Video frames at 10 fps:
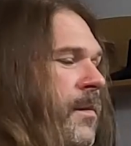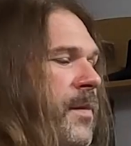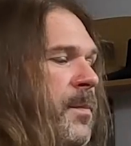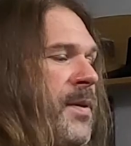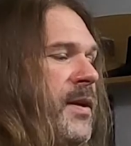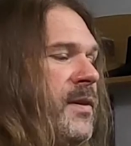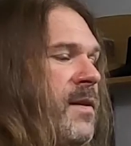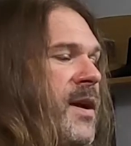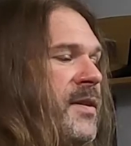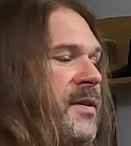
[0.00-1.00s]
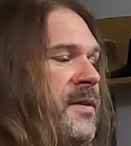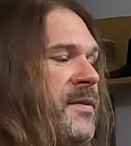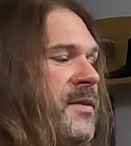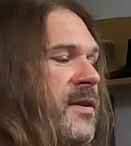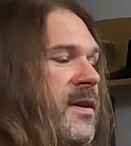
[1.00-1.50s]
the pick
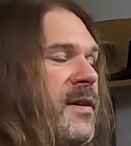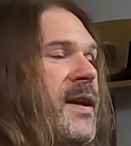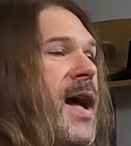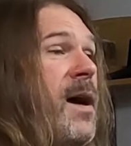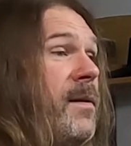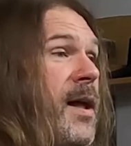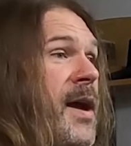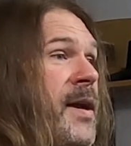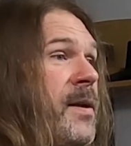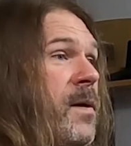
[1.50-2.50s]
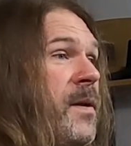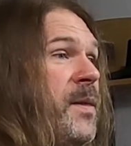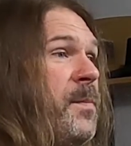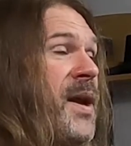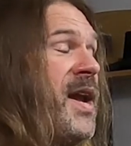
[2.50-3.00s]
directions clearly outlined on
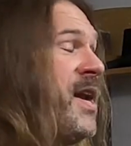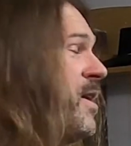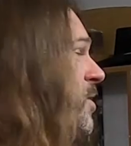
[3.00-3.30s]
the page.